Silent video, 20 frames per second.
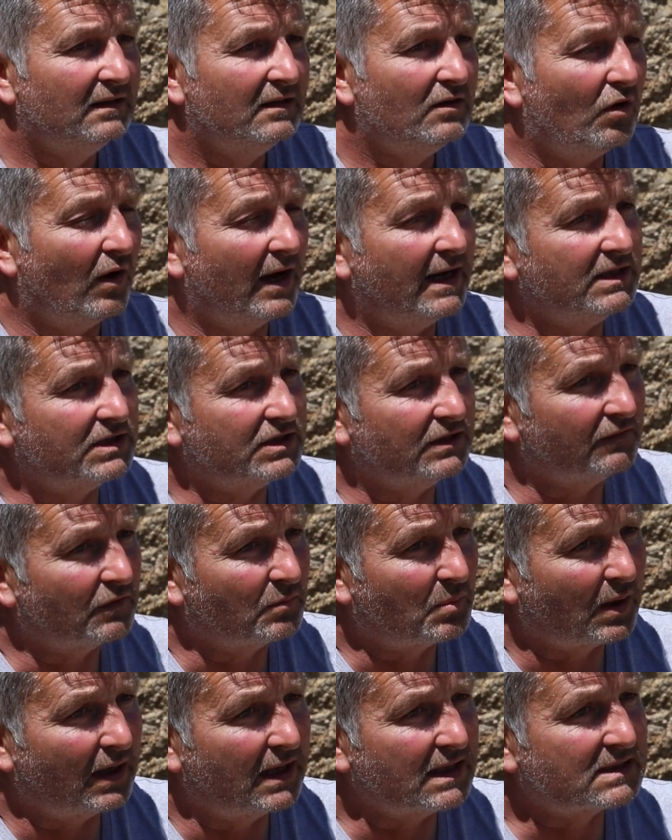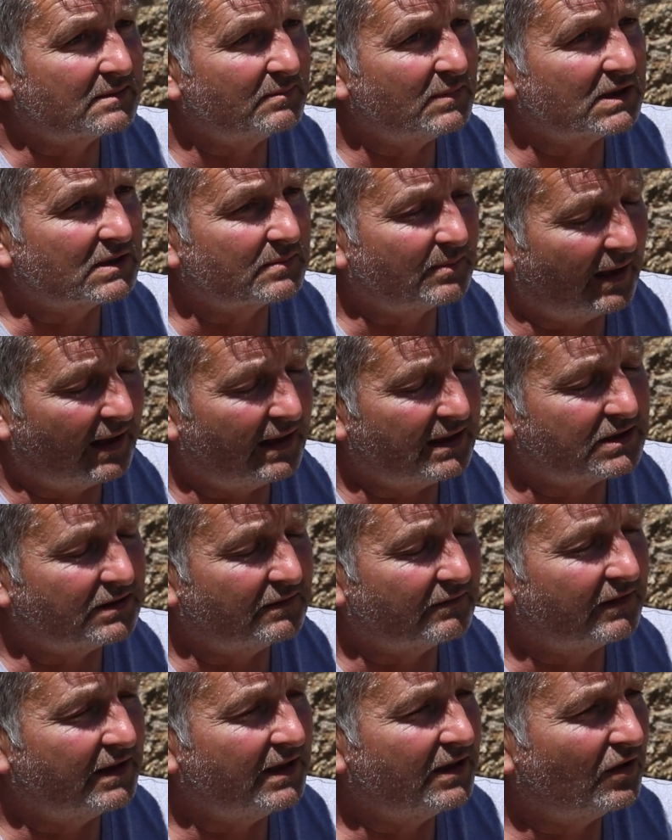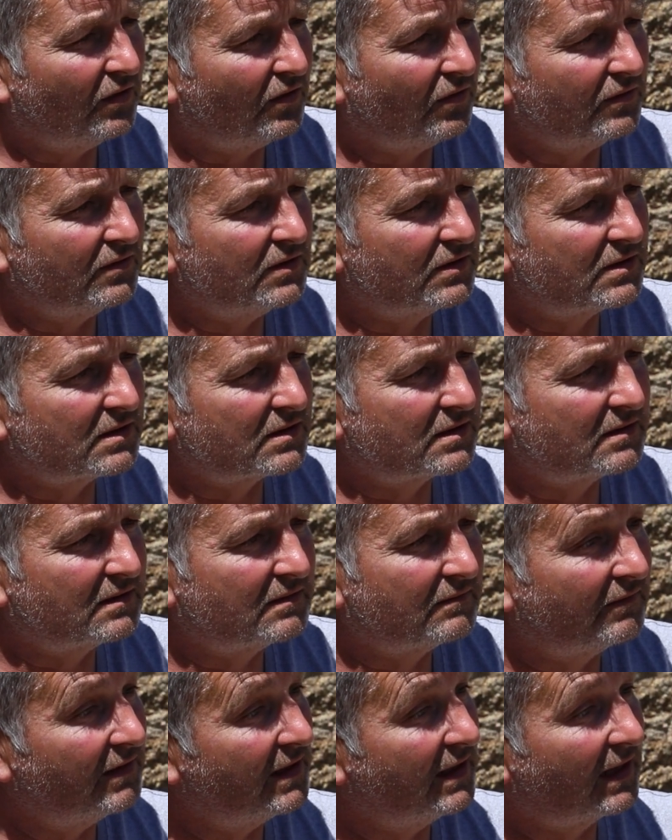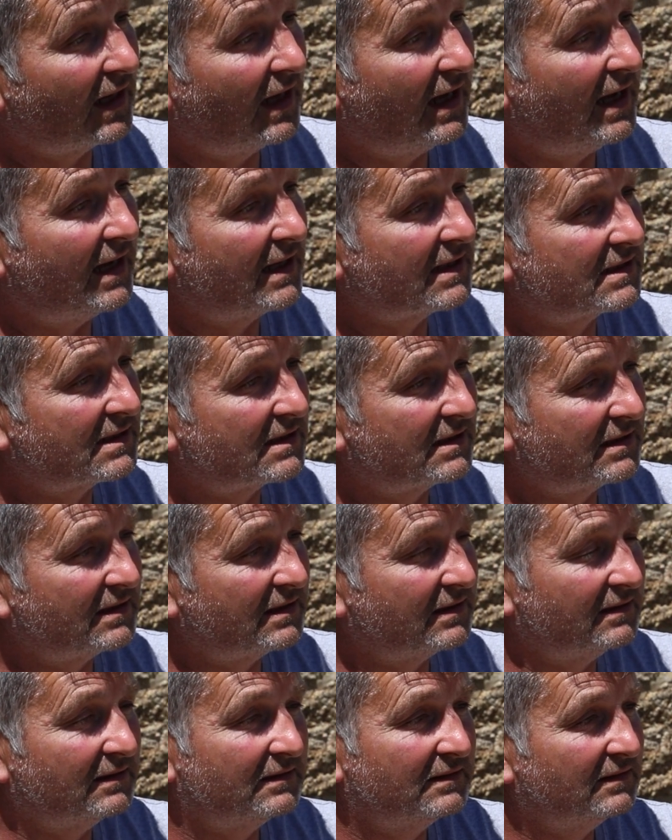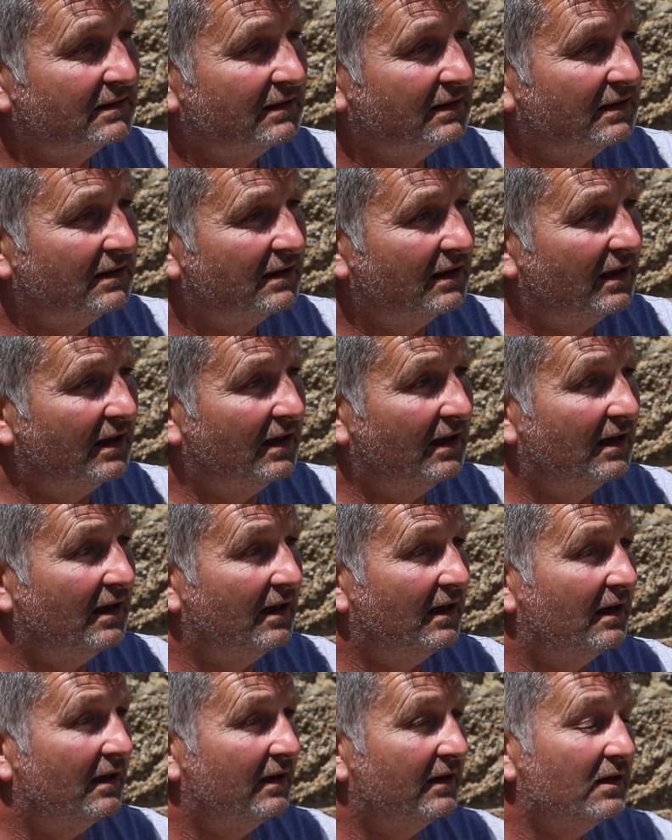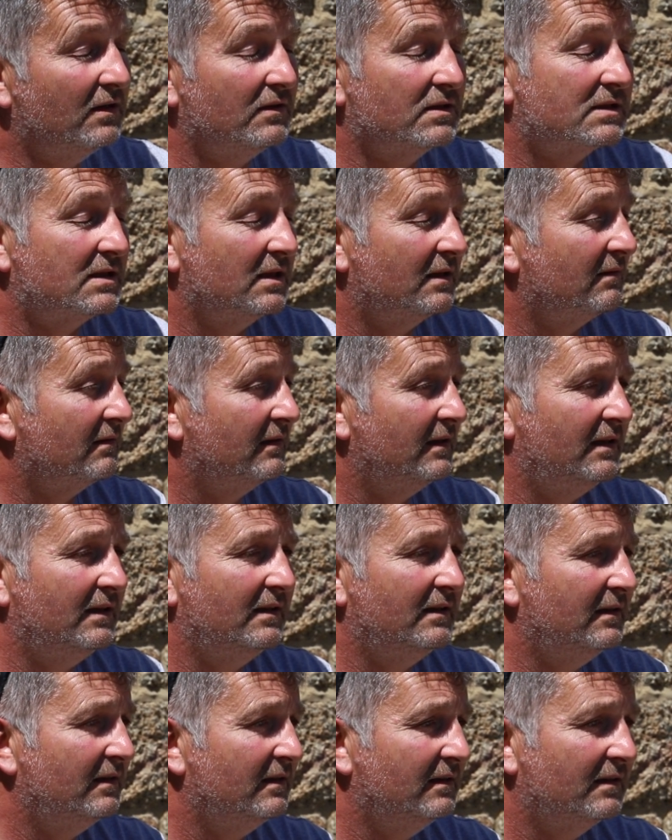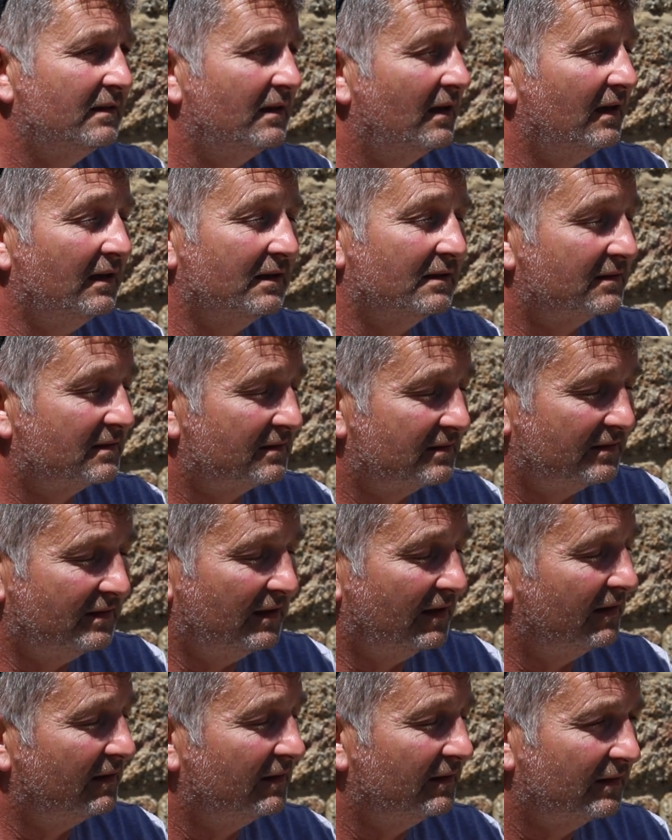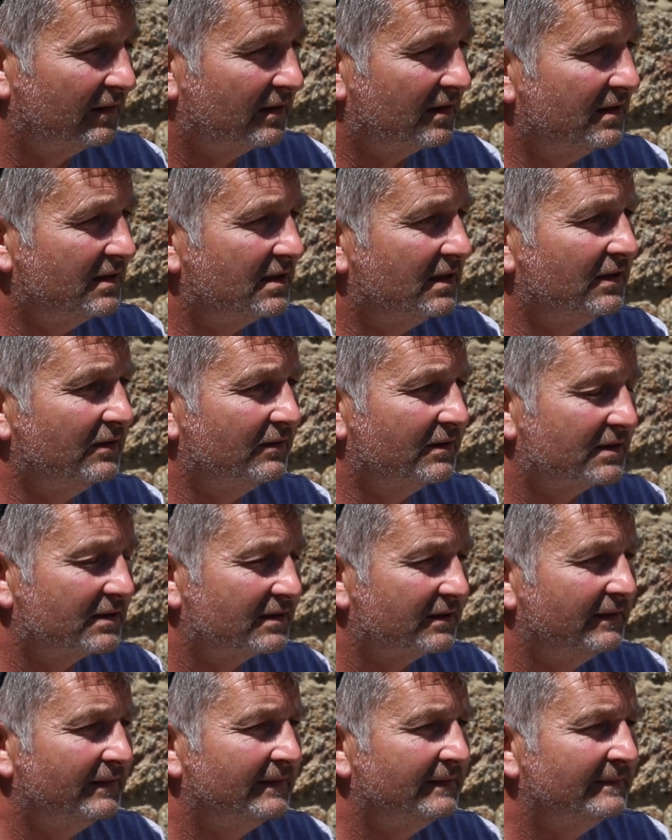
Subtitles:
not engine replacements, but engine recons, reglassed, new steering. It's, yeah, continuous.